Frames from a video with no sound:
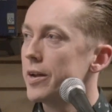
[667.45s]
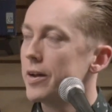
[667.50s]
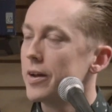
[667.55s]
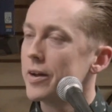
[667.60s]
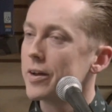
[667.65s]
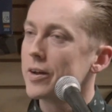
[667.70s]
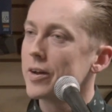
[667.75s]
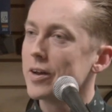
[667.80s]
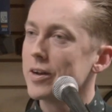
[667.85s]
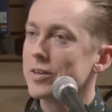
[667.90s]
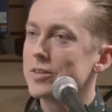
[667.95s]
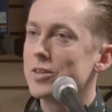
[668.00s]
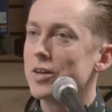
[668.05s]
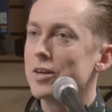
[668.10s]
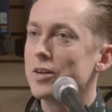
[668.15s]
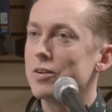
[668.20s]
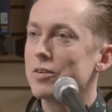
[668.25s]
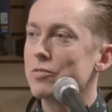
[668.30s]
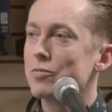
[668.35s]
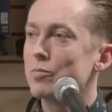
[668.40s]
I got a
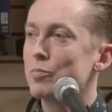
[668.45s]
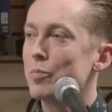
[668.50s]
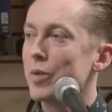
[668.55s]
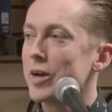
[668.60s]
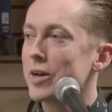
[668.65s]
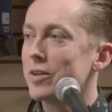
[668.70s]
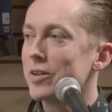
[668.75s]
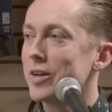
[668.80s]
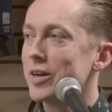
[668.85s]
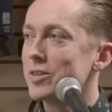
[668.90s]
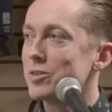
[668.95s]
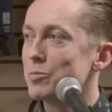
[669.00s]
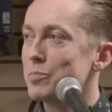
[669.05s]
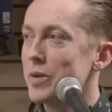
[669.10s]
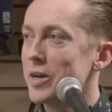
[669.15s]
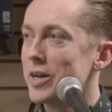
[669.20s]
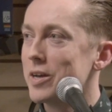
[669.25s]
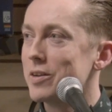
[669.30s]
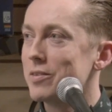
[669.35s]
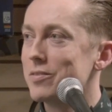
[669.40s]
ton of bike lights
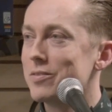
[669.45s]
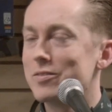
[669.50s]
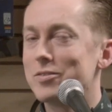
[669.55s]
made,